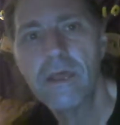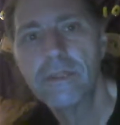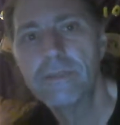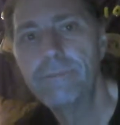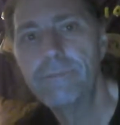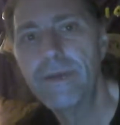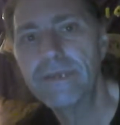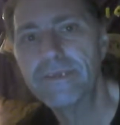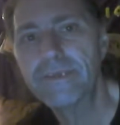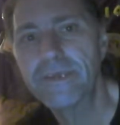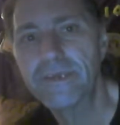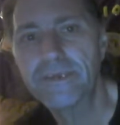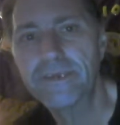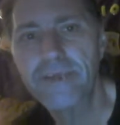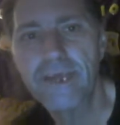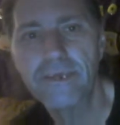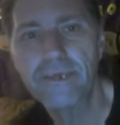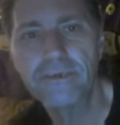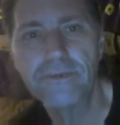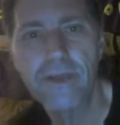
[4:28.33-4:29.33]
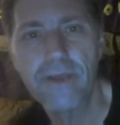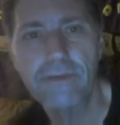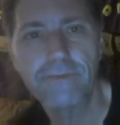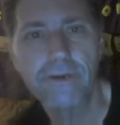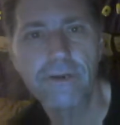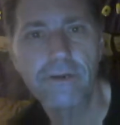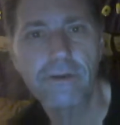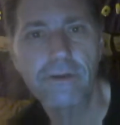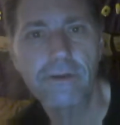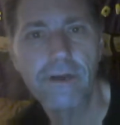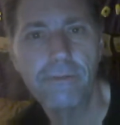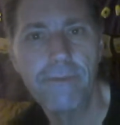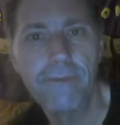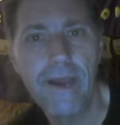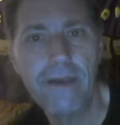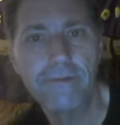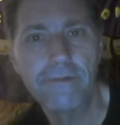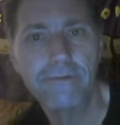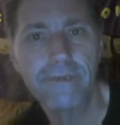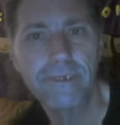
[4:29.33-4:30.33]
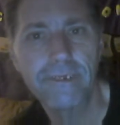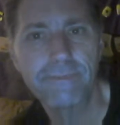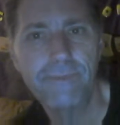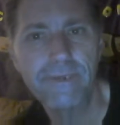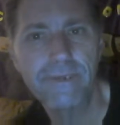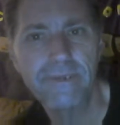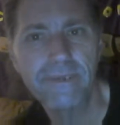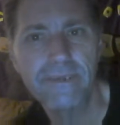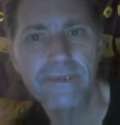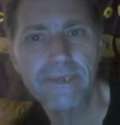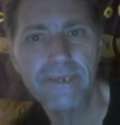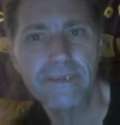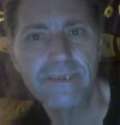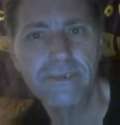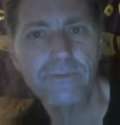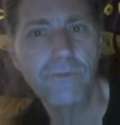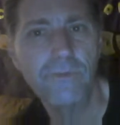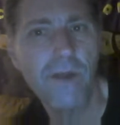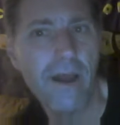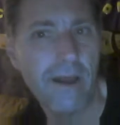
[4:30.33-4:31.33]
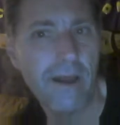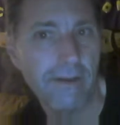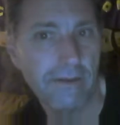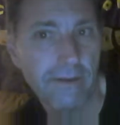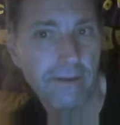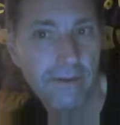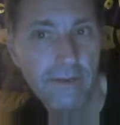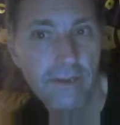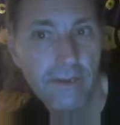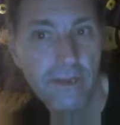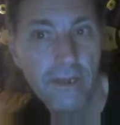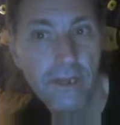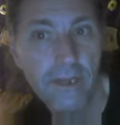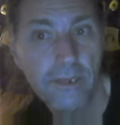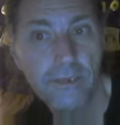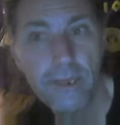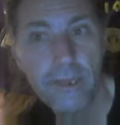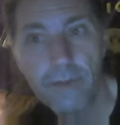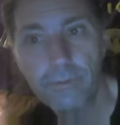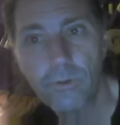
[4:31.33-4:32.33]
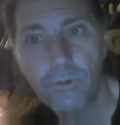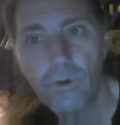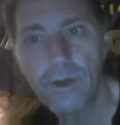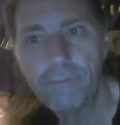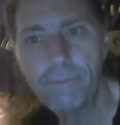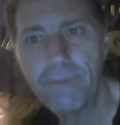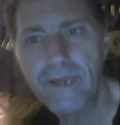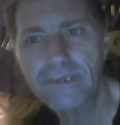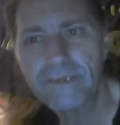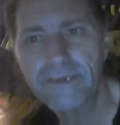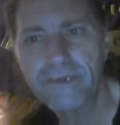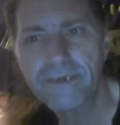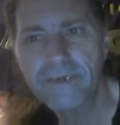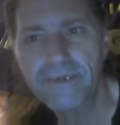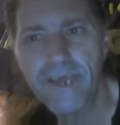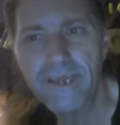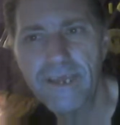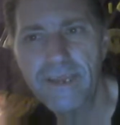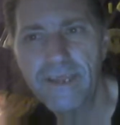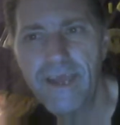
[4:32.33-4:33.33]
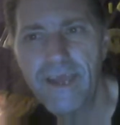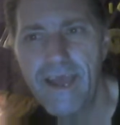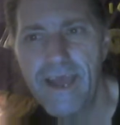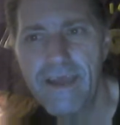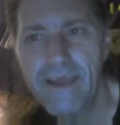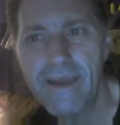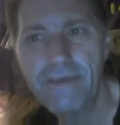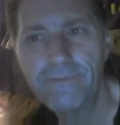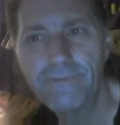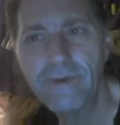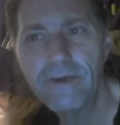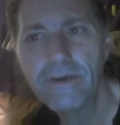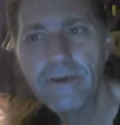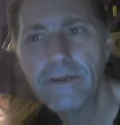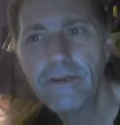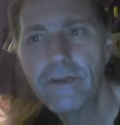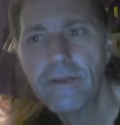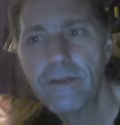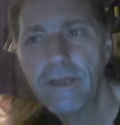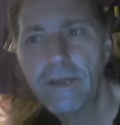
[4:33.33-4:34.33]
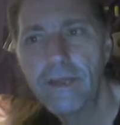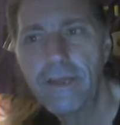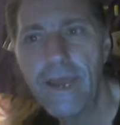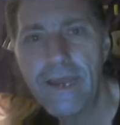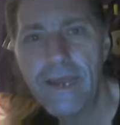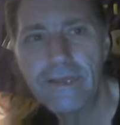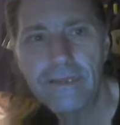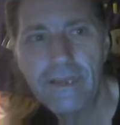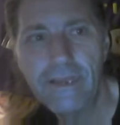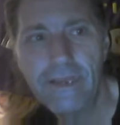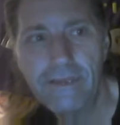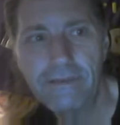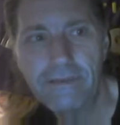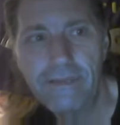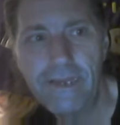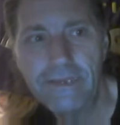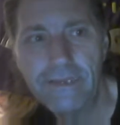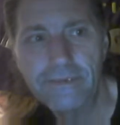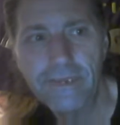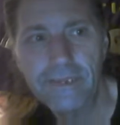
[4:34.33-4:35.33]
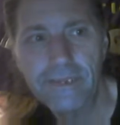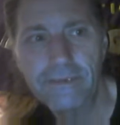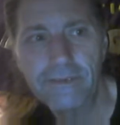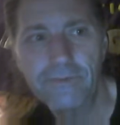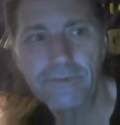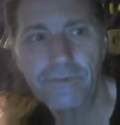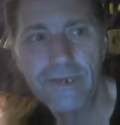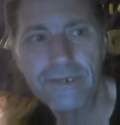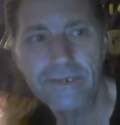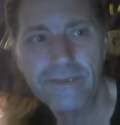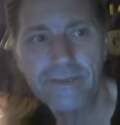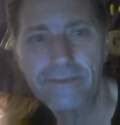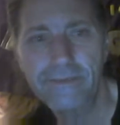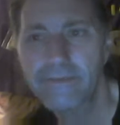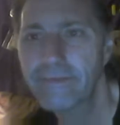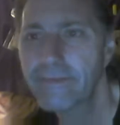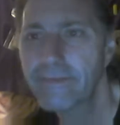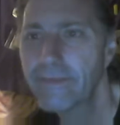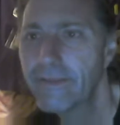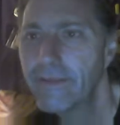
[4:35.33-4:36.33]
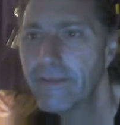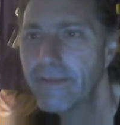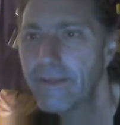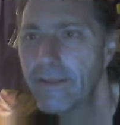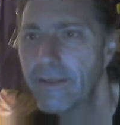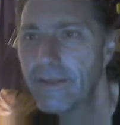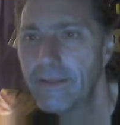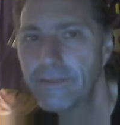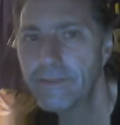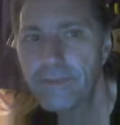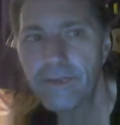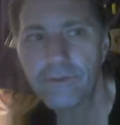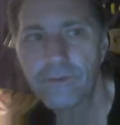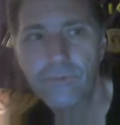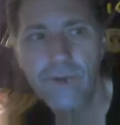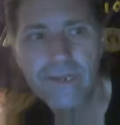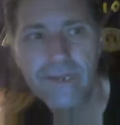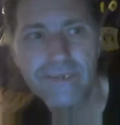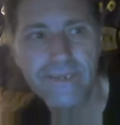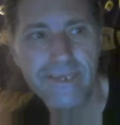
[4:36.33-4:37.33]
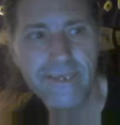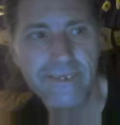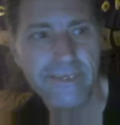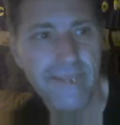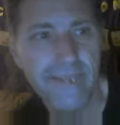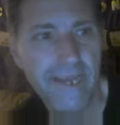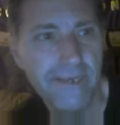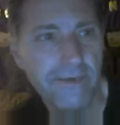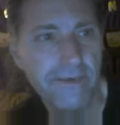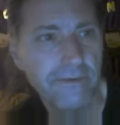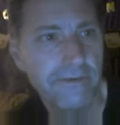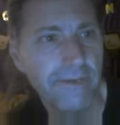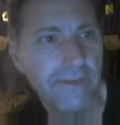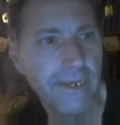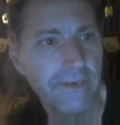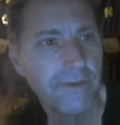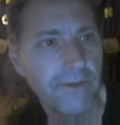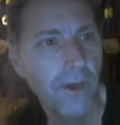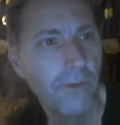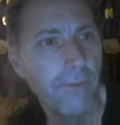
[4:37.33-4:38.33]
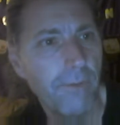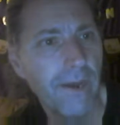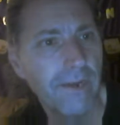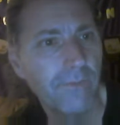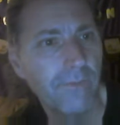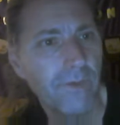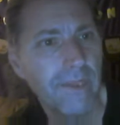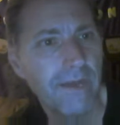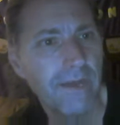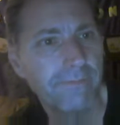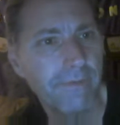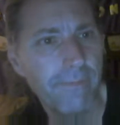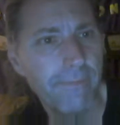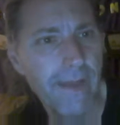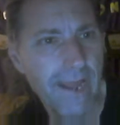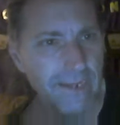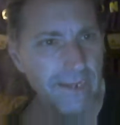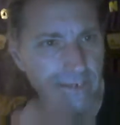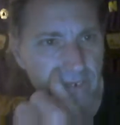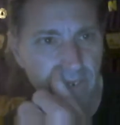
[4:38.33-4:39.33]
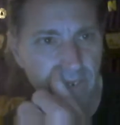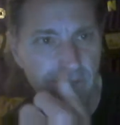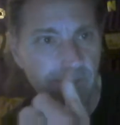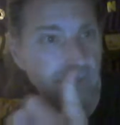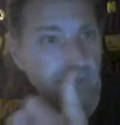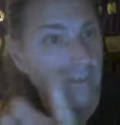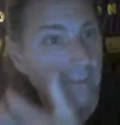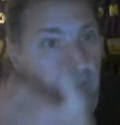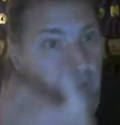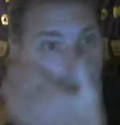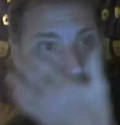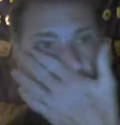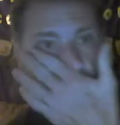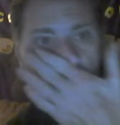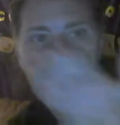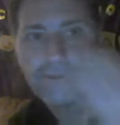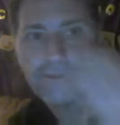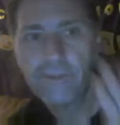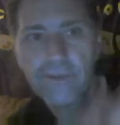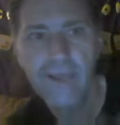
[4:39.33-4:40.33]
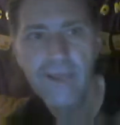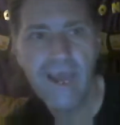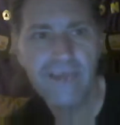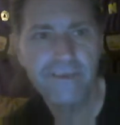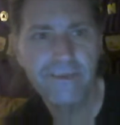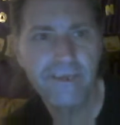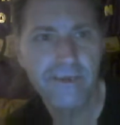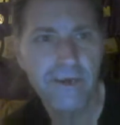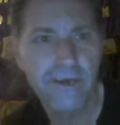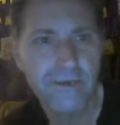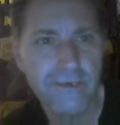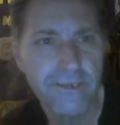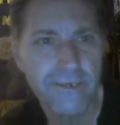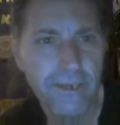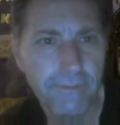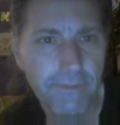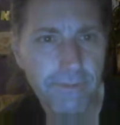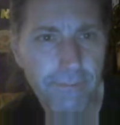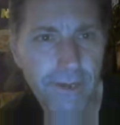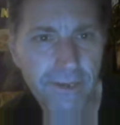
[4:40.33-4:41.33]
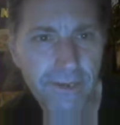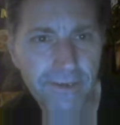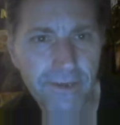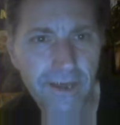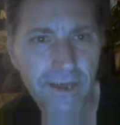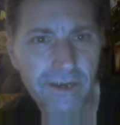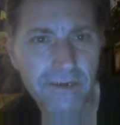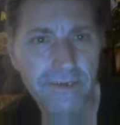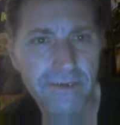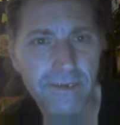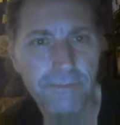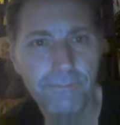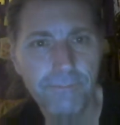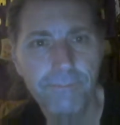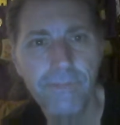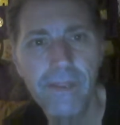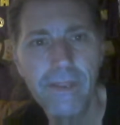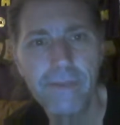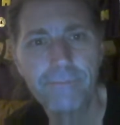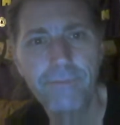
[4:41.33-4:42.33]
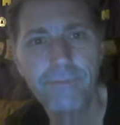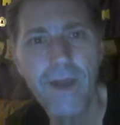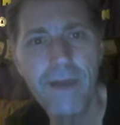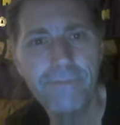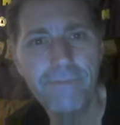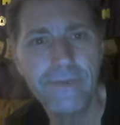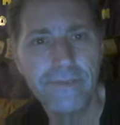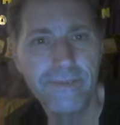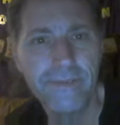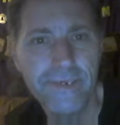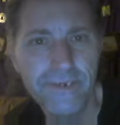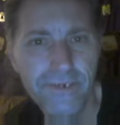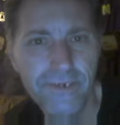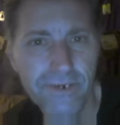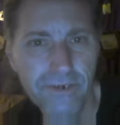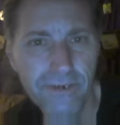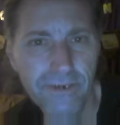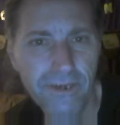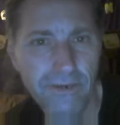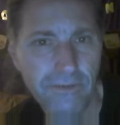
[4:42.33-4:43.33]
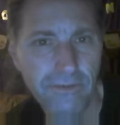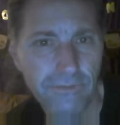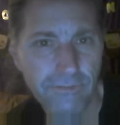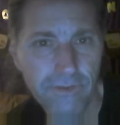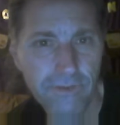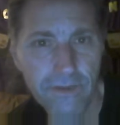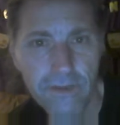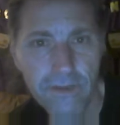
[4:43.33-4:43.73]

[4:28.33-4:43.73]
The best entertainer to ever come out of this business is The Rock. Number one best entertaining guy ever, and has, has set the, rest, the wrestling standard that nobody will ever match. The guy did $170 million in, in profit this year alone.